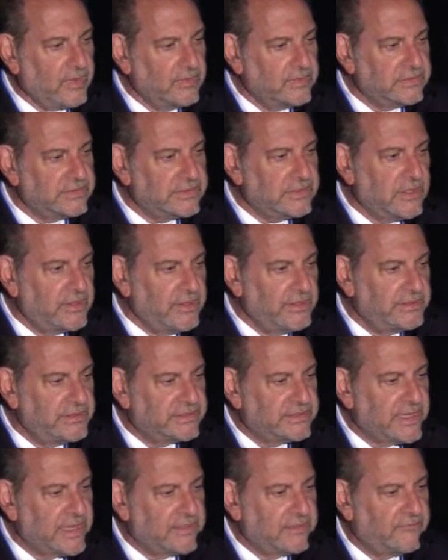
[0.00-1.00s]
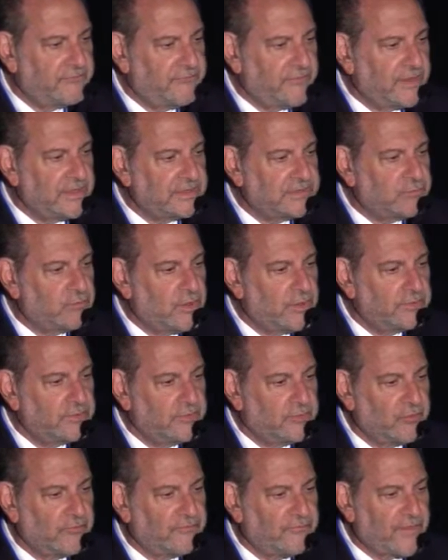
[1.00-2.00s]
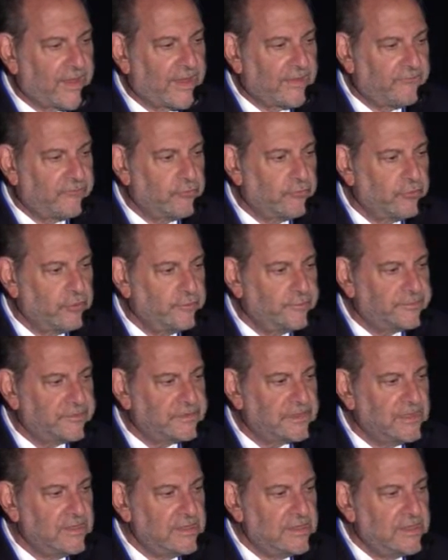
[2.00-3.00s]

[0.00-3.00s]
The study designed the phase 1, there were 5 groups.